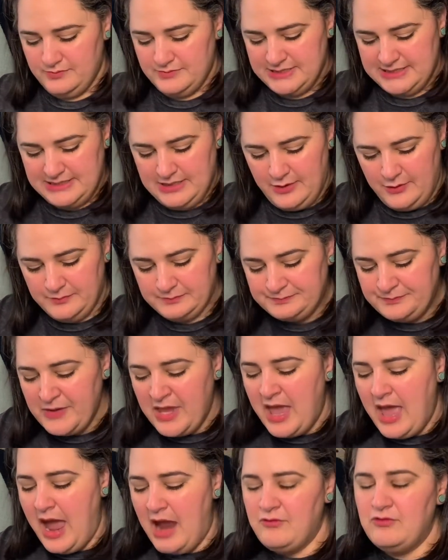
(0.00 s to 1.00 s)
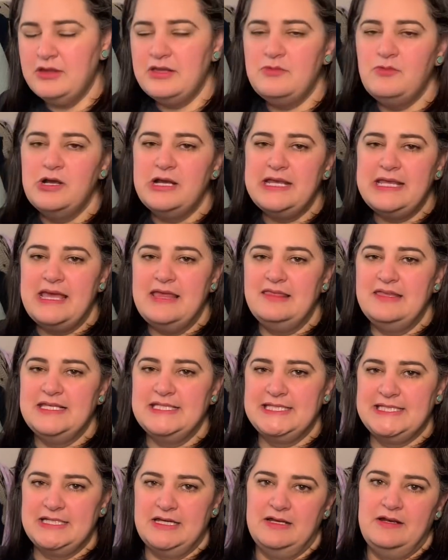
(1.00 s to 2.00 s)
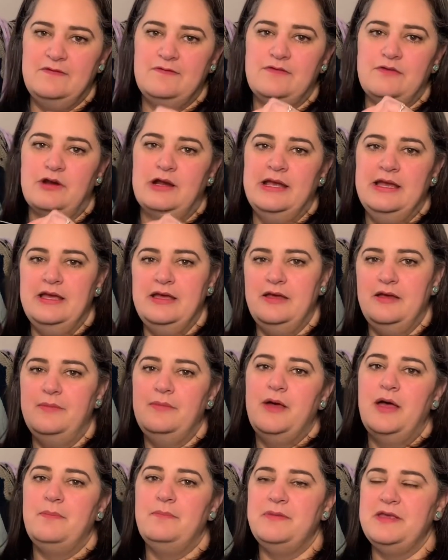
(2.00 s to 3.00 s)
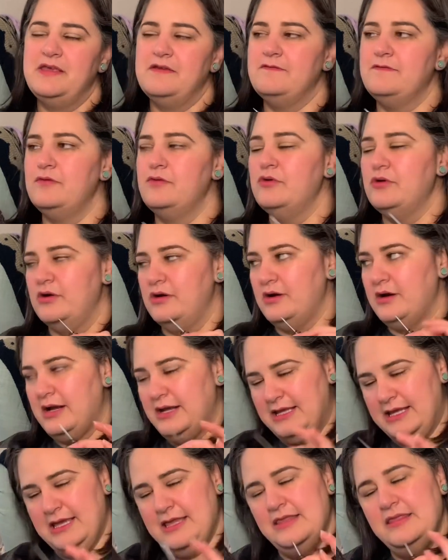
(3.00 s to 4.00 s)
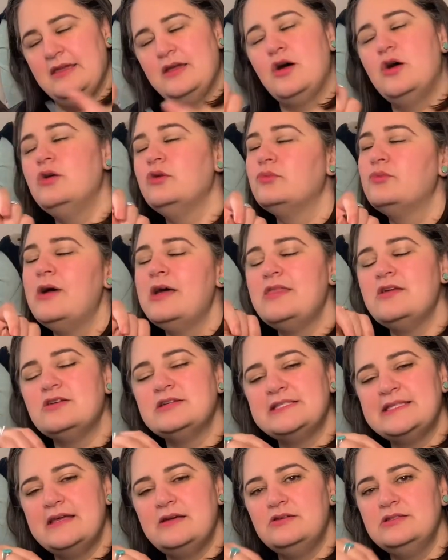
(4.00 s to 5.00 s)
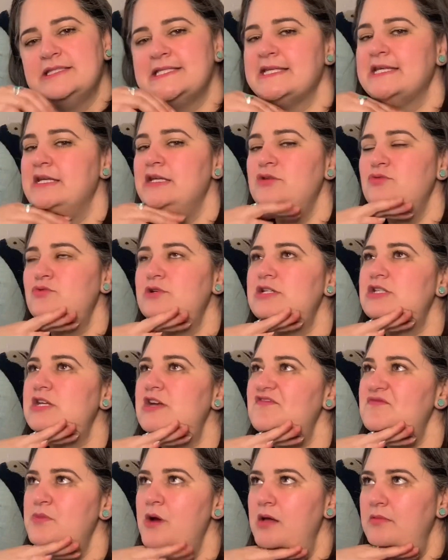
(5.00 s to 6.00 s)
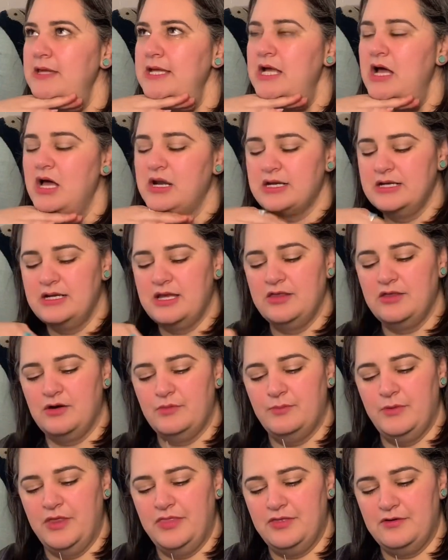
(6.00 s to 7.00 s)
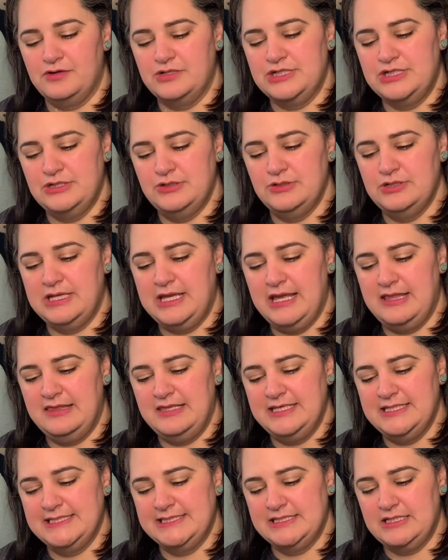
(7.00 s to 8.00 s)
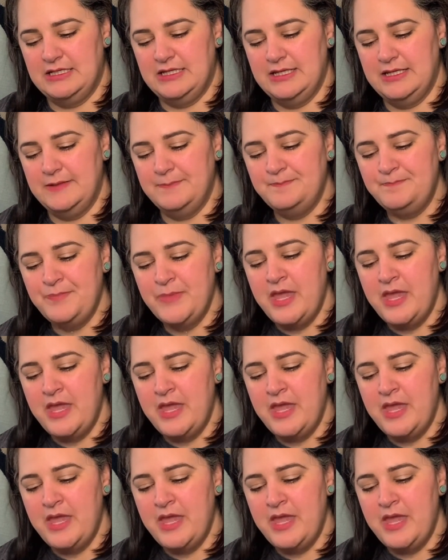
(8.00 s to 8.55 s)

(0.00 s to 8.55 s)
So I really want to get these done for him before, again, the cold weather settles in, which I've probably got another month or 2 to get these done.